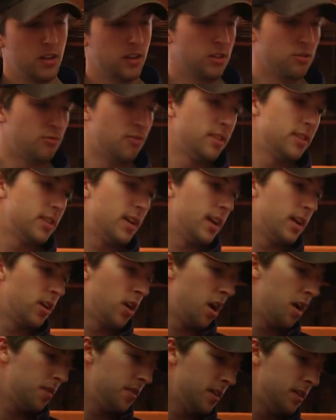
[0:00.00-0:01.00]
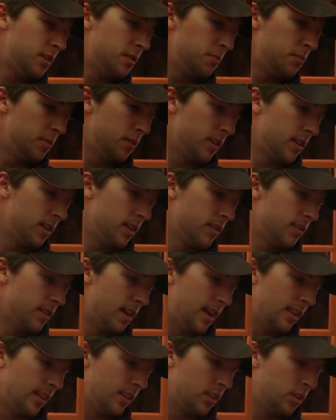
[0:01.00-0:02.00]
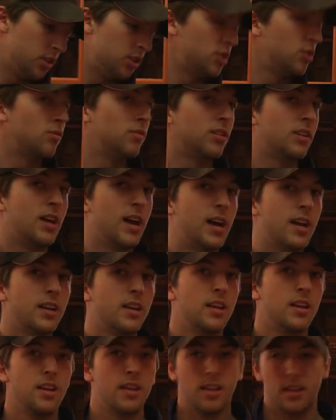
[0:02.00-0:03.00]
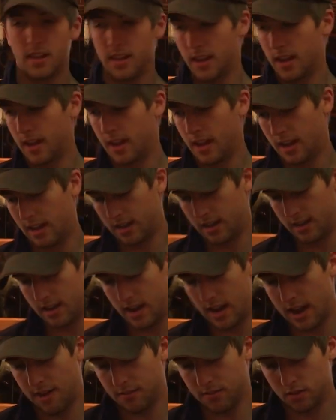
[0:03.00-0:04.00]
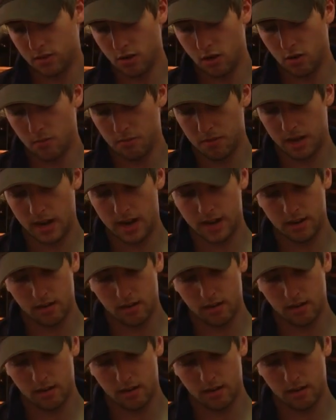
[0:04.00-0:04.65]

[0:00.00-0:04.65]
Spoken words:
The reason I got this is because I like to shoot a lot, and I have a scope that I